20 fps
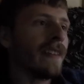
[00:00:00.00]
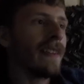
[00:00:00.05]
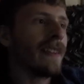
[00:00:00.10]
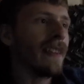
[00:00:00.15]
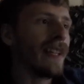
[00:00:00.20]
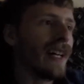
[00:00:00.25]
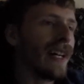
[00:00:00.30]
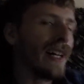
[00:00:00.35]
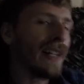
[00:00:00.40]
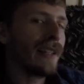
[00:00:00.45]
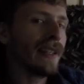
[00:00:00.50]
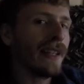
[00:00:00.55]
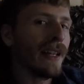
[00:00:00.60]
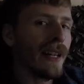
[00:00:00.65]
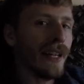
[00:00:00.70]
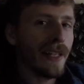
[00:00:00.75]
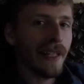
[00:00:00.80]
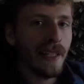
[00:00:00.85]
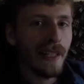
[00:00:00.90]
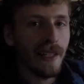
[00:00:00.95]
not
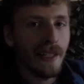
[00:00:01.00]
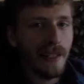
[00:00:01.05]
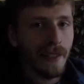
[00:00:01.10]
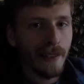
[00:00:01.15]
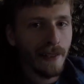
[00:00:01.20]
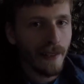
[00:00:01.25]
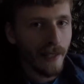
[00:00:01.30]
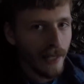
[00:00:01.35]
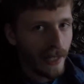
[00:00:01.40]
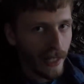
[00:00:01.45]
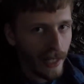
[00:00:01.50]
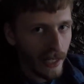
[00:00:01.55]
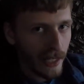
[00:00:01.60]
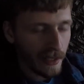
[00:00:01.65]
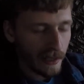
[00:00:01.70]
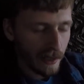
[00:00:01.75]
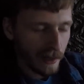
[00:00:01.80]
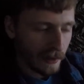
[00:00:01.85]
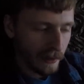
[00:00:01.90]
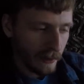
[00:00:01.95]
like he's
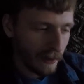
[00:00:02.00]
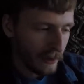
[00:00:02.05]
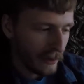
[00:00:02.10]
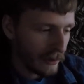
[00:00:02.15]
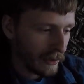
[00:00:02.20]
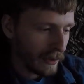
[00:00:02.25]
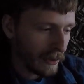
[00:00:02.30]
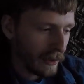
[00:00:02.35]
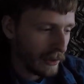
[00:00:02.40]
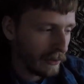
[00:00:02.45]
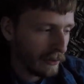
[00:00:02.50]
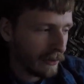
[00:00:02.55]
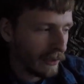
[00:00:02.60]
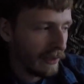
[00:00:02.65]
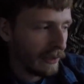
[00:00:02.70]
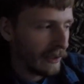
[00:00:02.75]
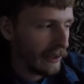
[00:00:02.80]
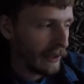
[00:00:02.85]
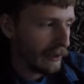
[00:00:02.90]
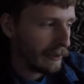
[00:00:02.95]
hiding, you know?
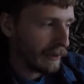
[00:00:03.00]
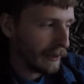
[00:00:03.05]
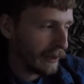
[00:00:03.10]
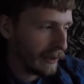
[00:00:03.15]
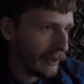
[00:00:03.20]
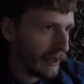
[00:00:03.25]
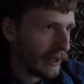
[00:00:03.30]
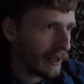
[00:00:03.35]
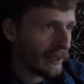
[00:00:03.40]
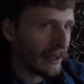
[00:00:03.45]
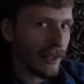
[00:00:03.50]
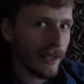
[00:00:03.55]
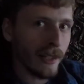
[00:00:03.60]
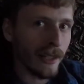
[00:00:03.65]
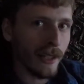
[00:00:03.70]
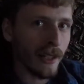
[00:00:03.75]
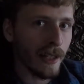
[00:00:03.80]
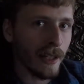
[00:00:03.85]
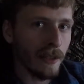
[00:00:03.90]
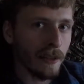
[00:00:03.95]
So, unlike
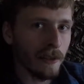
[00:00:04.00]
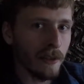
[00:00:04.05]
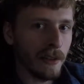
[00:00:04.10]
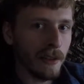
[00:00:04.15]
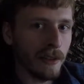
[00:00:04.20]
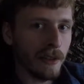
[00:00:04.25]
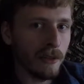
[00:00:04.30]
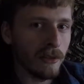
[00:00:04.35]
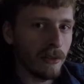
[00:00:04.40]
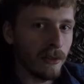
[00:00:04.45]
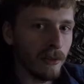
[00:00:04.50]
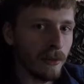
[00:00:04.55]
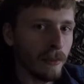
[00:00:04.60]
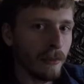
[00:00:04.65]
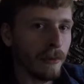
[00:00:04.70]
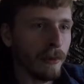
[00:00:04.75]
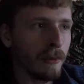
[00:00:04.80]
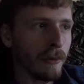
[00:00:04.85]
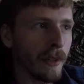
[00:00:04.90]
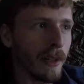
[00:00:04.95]
other
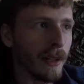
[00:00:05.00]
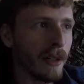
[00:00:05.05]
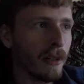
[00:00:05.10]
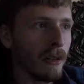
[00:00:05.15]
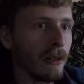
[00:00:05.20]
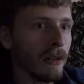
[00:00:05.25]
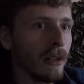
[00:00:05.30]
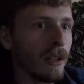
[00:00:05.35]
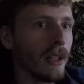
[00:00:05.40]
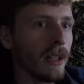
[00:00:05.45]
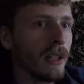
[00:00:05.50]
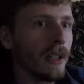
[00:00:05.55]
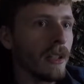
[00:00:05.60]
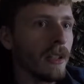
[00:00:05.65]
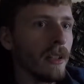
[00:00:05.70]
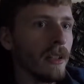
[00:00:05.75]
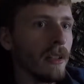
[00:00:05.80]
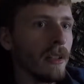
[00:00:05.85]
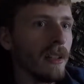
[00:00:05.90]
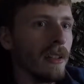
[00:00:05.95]
YouTuber will,
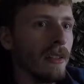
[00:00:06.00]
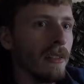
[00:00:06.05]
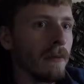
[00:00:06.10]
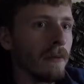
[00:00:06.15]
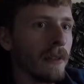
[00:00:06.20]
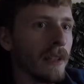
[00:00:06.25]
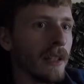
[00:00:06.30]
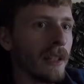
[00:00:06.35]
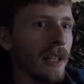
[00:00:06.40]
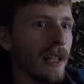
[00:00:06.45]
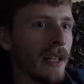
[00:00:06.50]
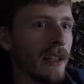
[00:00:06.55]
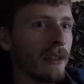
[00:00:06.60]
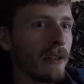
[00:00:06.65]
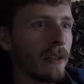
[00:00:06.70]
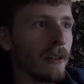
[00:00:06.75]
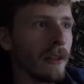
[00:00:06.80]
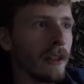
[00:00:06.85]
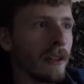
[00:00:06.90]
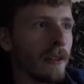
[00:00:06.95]
when they
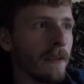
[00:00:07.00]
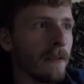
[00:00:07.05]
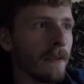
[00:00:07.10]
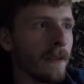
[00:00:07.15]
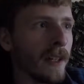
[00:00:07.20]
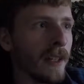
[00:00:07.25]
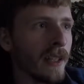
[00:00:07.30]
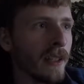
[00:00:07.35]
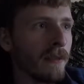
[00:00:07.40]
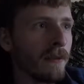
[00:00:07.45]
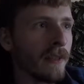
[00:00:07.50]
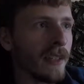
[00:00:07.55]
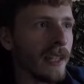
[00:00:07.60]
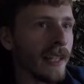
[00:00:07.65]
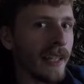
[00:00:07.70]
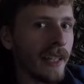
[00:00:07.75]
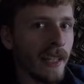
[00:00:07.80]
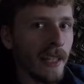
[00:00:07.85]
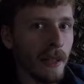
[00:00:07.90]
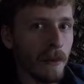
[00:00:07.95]
are in front of the
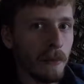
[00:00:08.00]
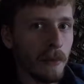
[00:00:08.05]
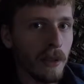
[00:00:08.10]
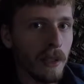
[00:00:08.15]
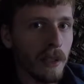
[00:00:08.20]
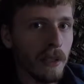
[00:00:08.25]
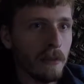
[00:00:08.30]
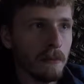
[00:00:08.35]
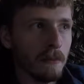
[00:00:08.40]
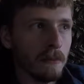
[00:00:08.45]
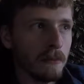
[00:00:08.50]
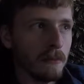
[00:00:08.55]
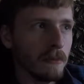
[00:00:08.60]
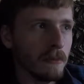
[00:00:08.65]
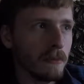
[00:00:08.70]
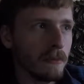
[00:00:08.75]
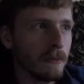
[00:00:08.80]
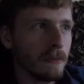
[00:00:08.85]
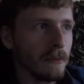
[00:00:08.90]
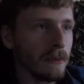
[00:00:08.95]
camera,
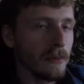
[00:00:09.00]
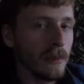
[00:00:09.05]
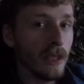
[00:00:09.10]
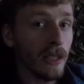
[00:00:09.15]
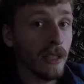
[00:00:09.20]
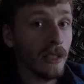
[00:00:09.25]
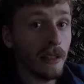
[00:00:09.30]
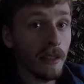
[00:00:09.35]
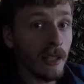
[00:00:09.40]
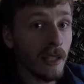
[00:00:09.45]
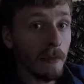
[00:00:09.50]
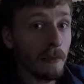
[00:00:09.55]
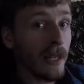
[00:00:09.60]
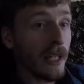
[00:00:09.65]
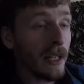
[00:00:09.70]
they may